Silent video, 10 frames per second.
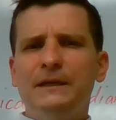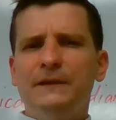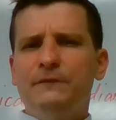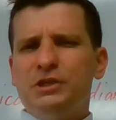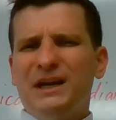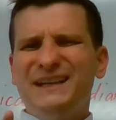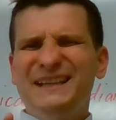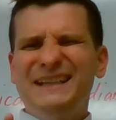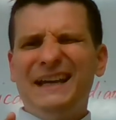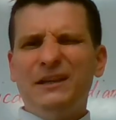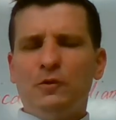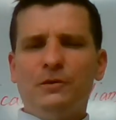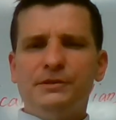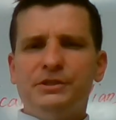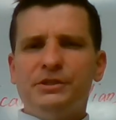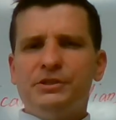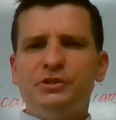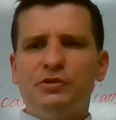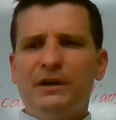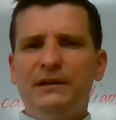if you try to eat acorns just
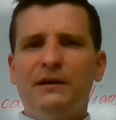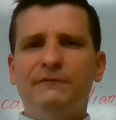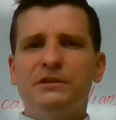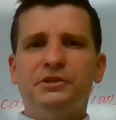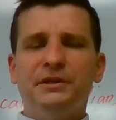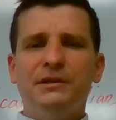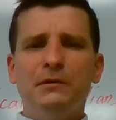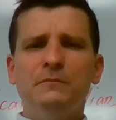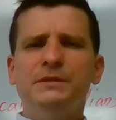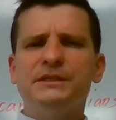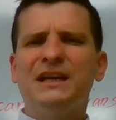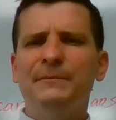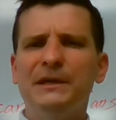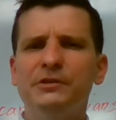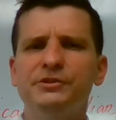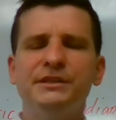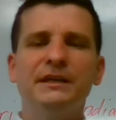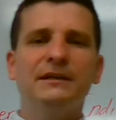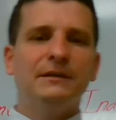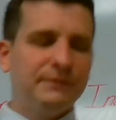straight off the tree, though, it's going to make you
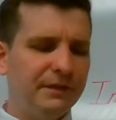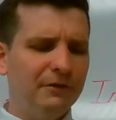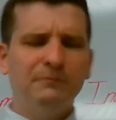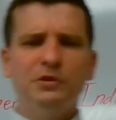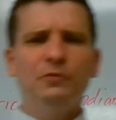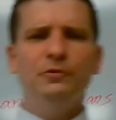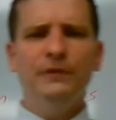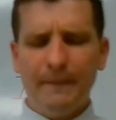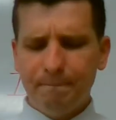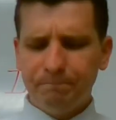sick. So don't do that.